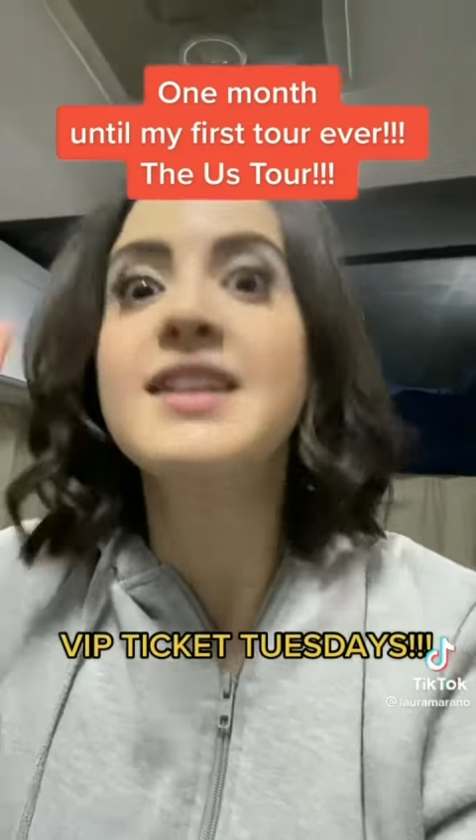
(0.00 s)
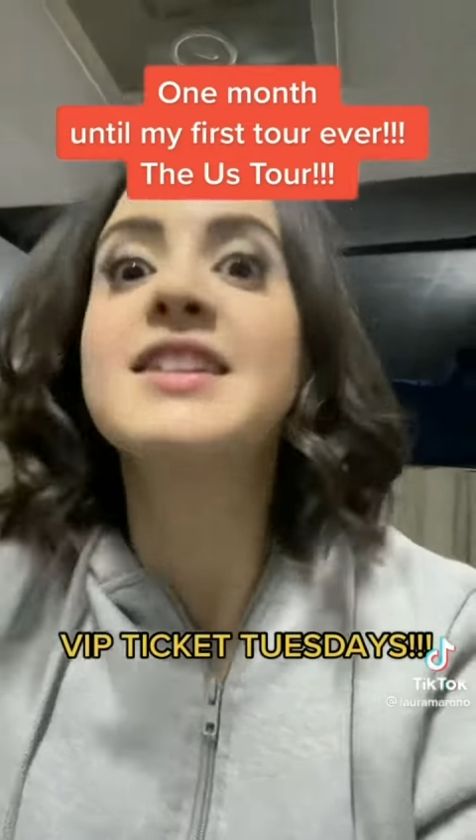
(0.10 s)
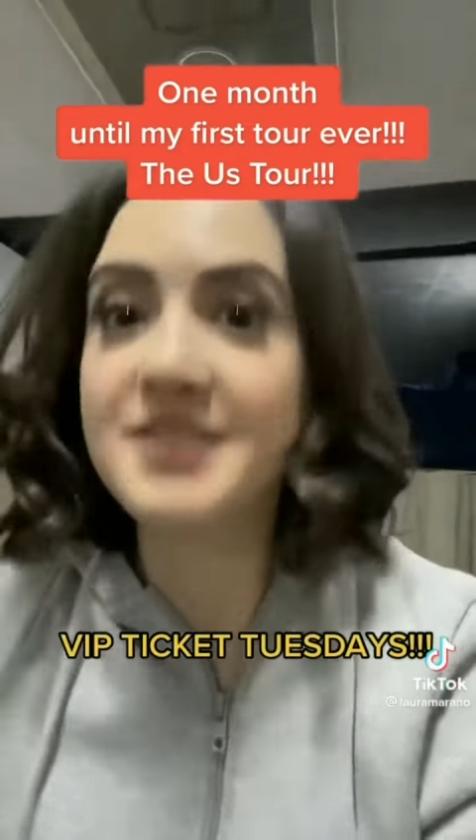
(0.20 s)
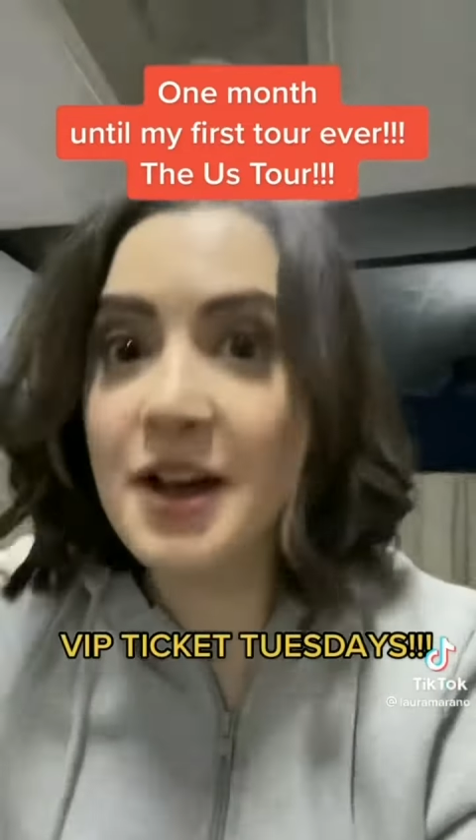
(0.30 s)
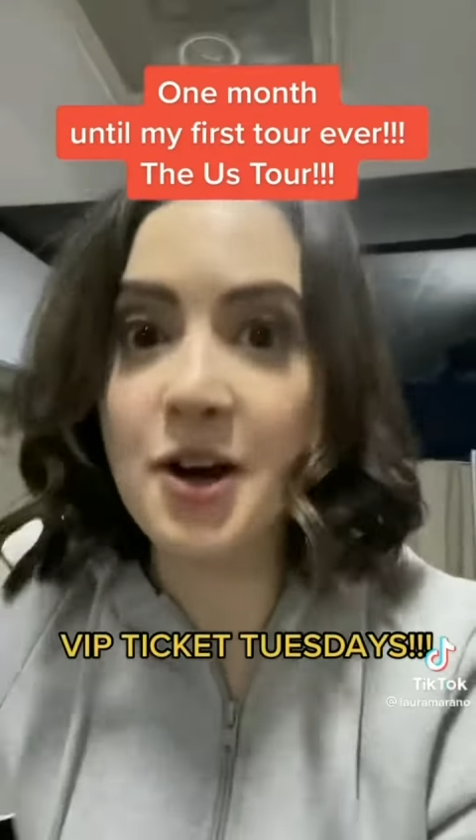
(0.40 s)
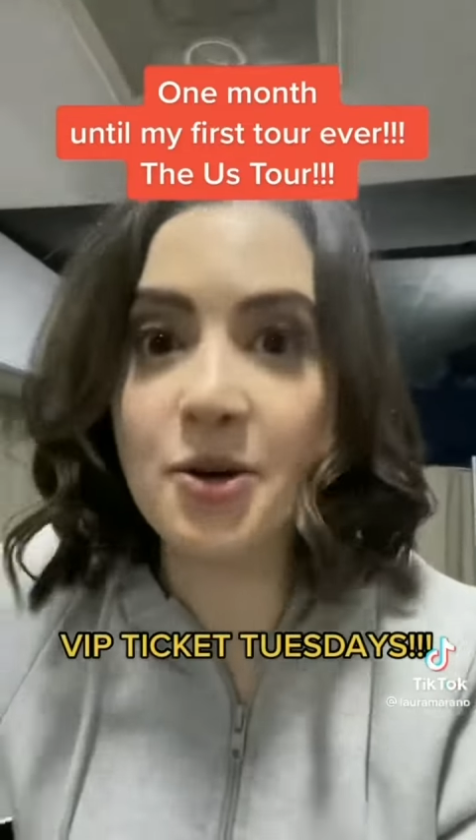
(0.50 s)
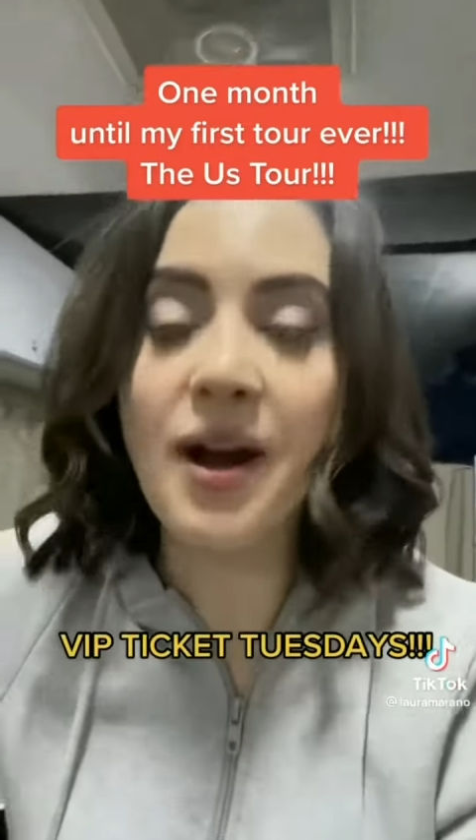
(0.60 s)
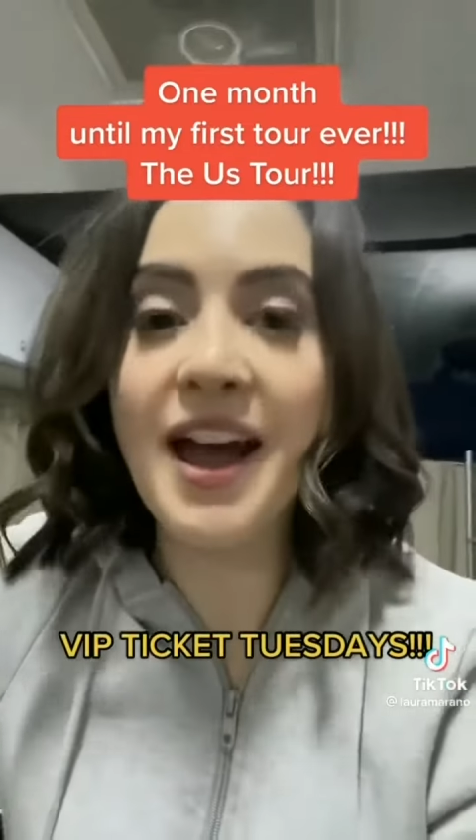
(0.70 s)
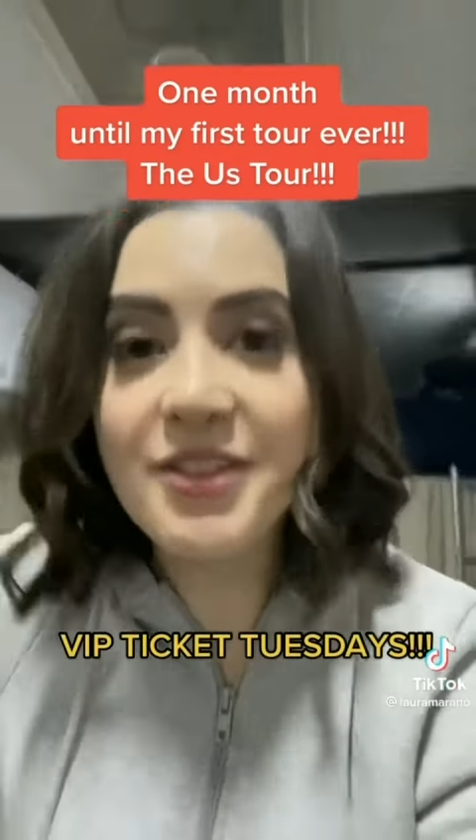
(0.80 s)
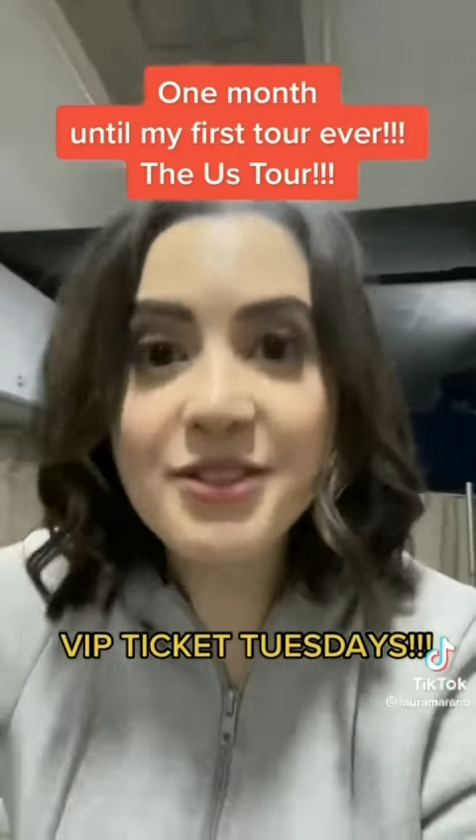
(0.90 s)
so
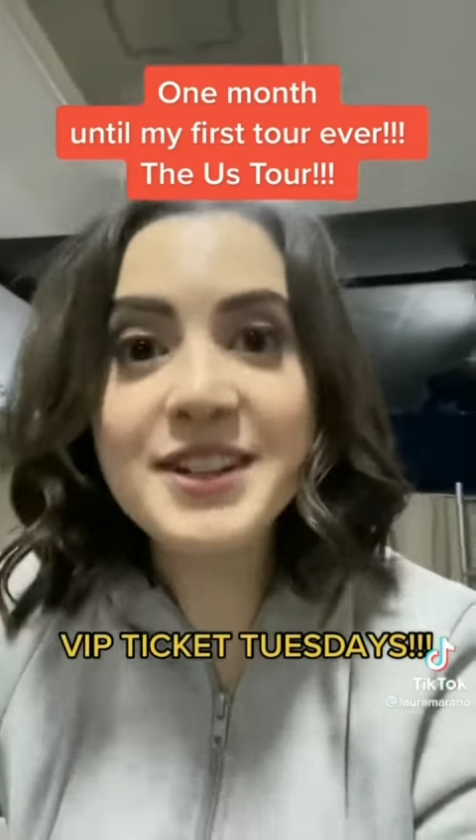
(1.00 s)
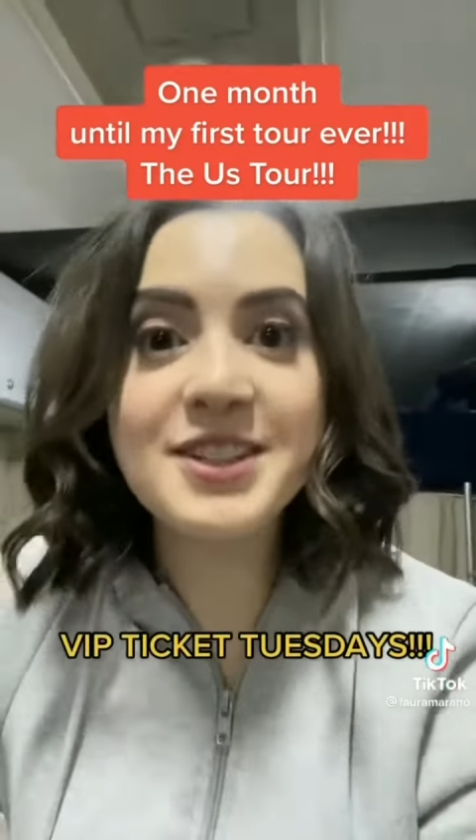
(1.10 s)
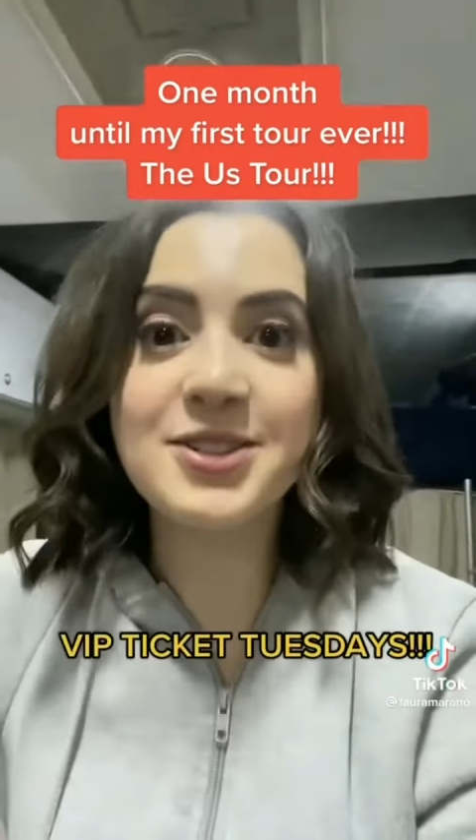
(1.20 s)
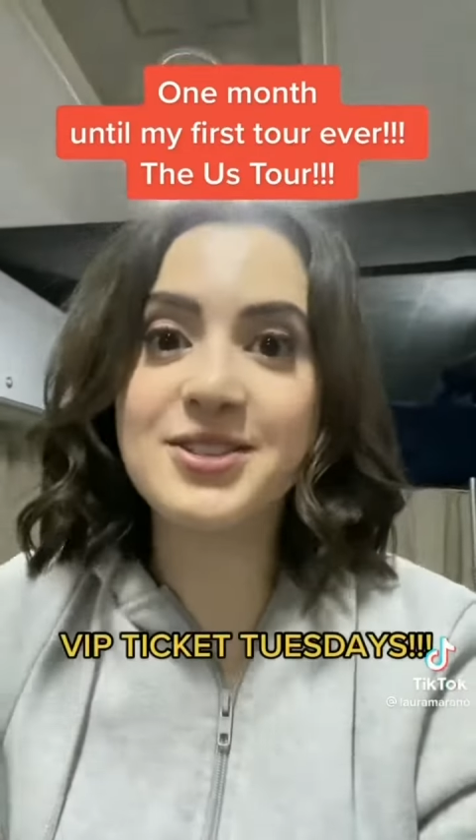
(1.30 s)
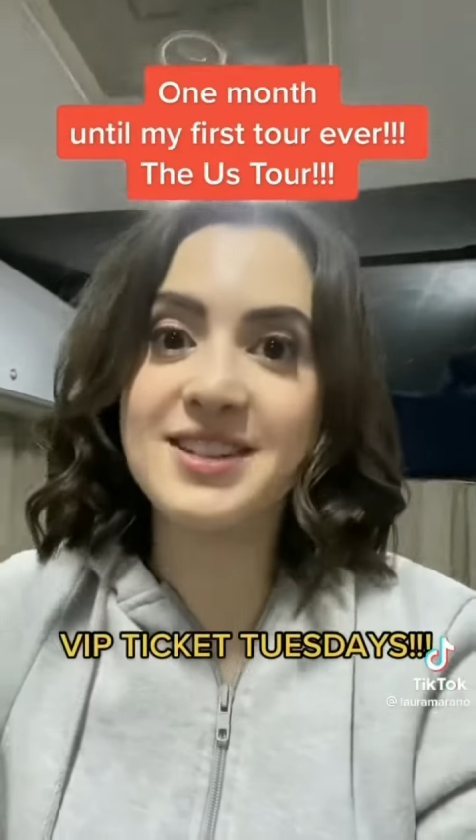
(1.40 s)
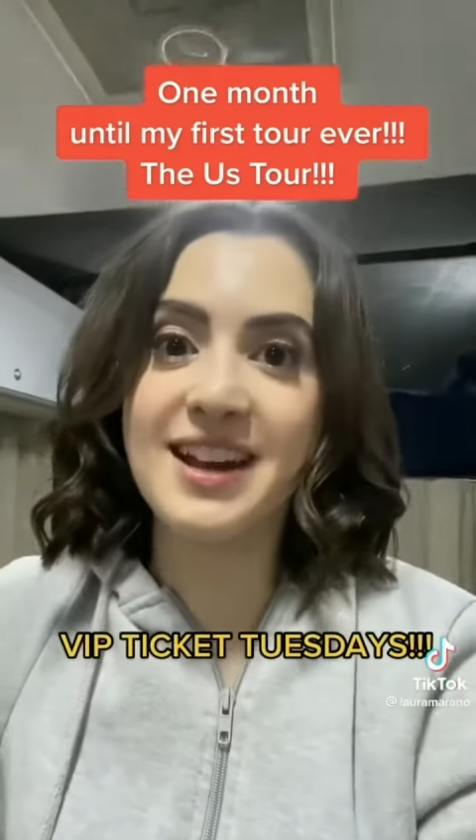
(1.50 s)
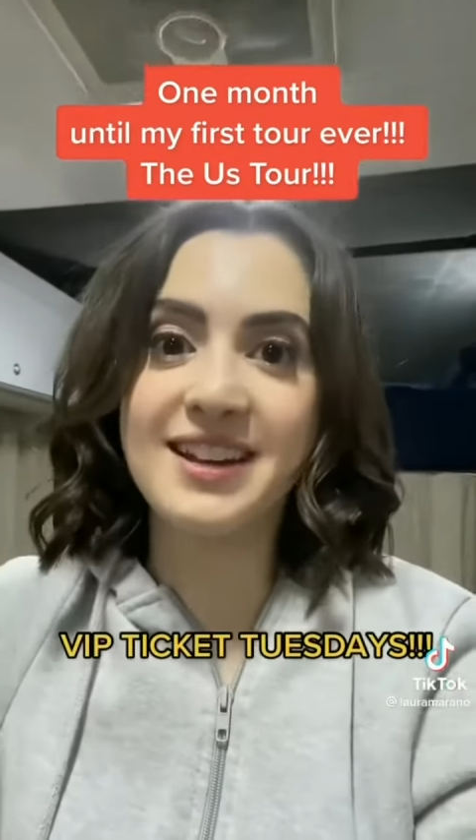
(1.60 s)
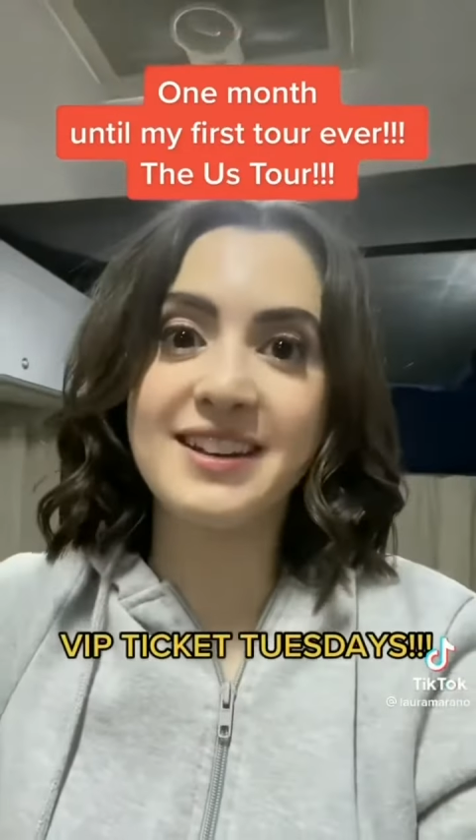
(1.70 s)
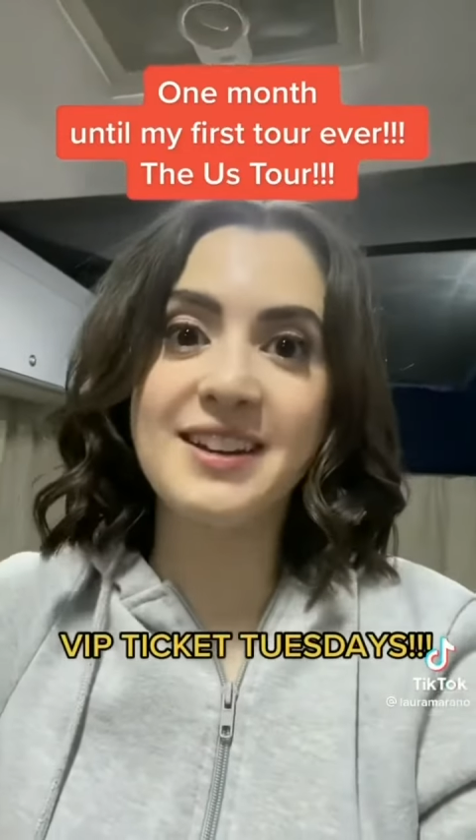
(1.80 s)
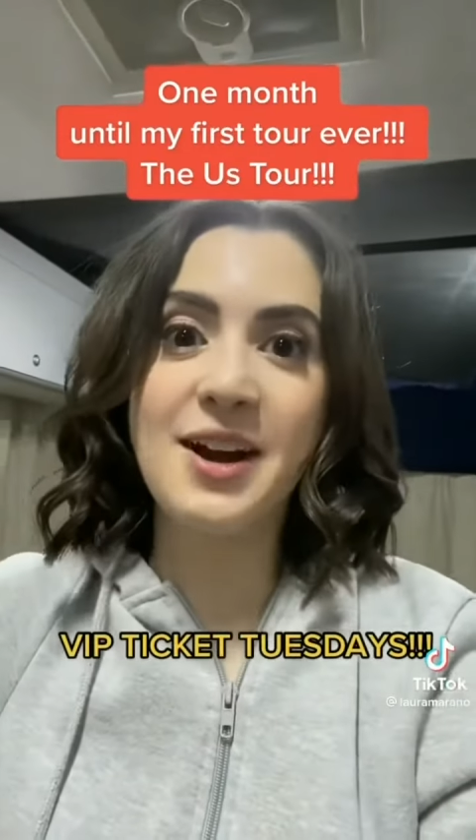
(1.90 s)
every
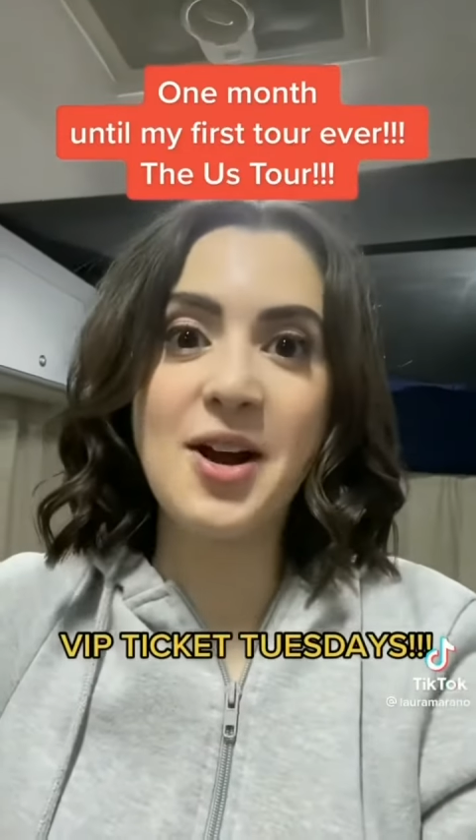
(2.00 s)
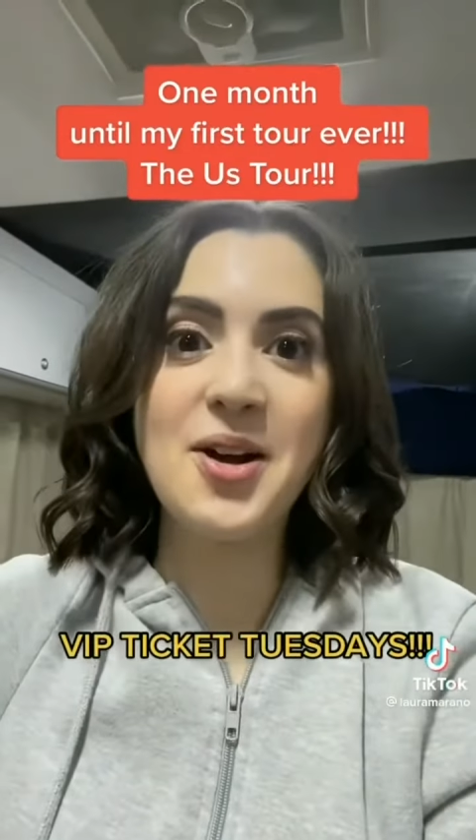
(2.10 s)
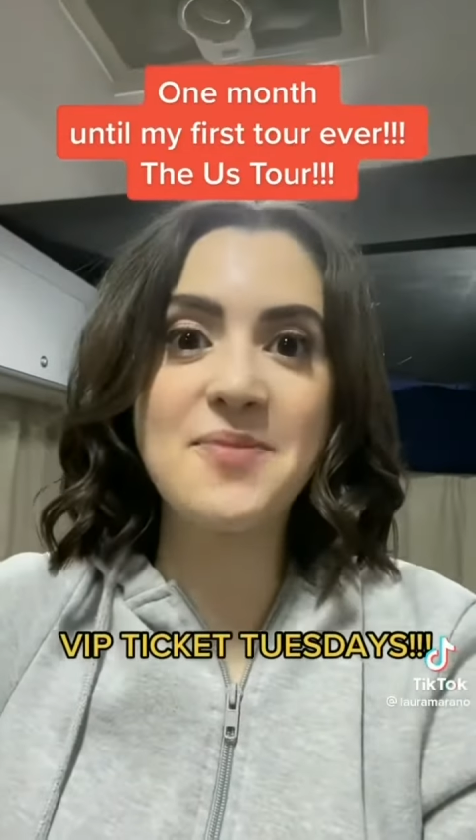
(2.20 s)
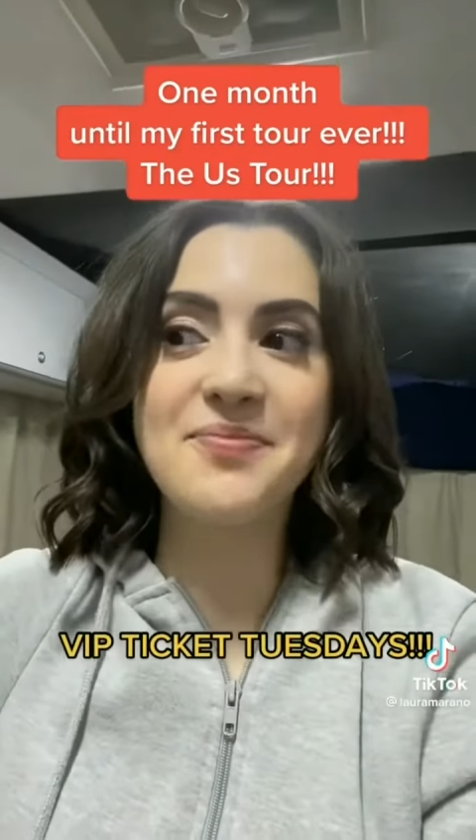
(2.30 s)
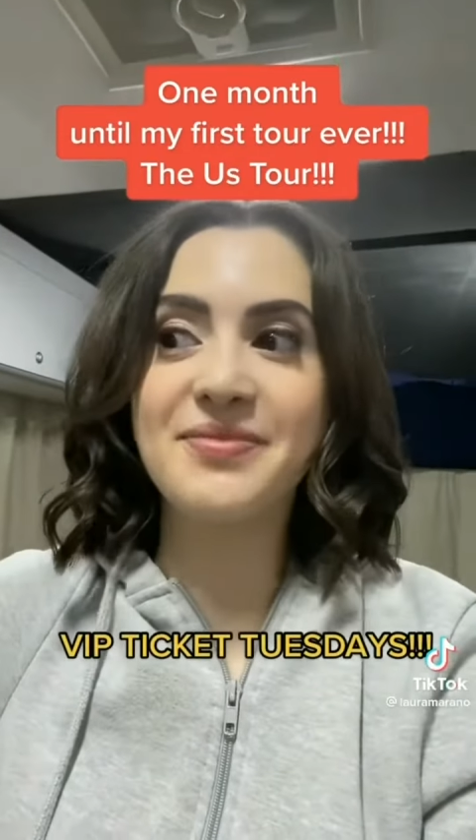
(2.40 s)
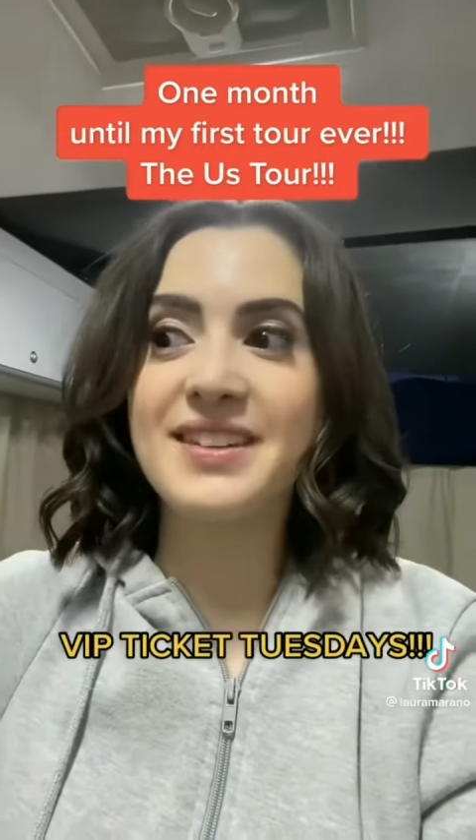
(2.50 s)
Tuesday um,